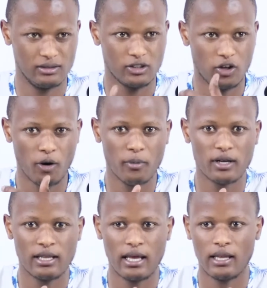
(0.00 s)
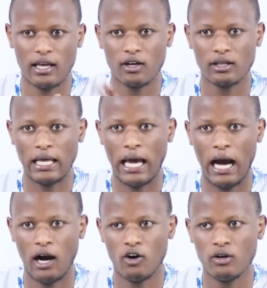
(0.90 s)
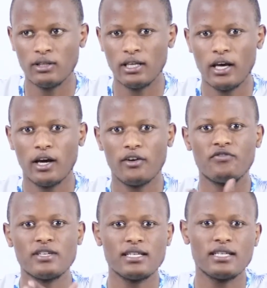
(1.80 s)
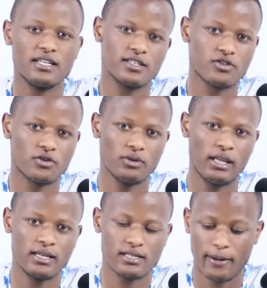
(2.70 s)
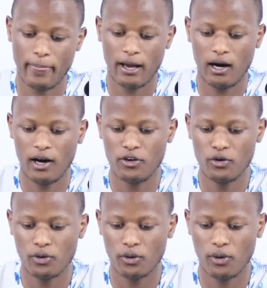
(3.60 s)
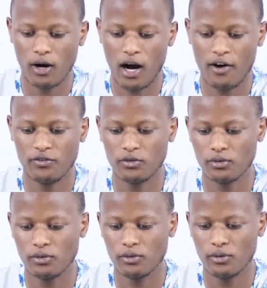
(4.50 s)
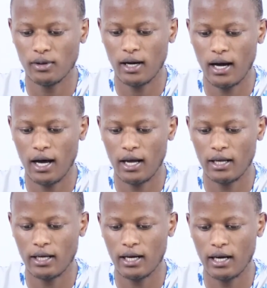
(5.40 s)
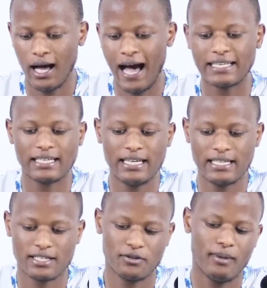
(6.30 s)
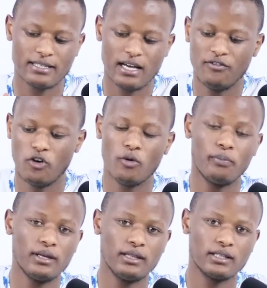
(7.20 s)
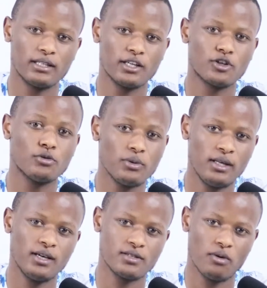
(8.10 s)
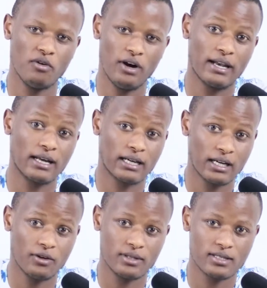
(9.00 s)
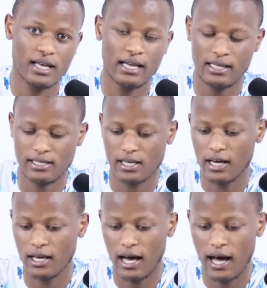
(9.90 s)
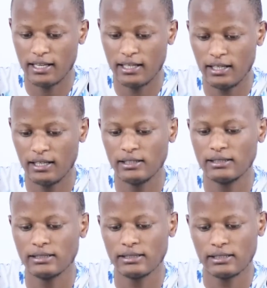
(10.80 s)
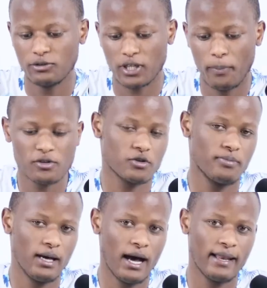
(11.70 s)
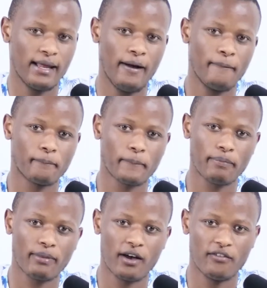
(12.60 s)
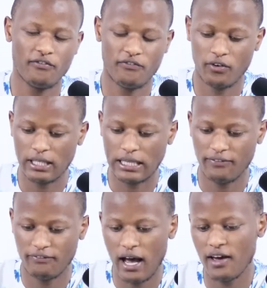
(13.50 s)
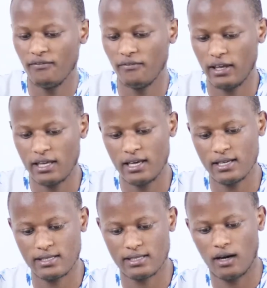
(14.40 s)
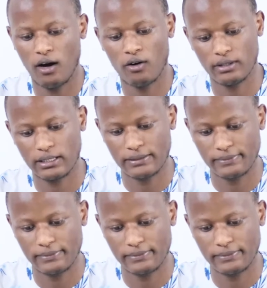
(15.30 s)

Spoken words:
commonly they are called visiting students, you have to, at least you must have completed 2 years of undergraduate studies, and you're supposed to be under 45 years old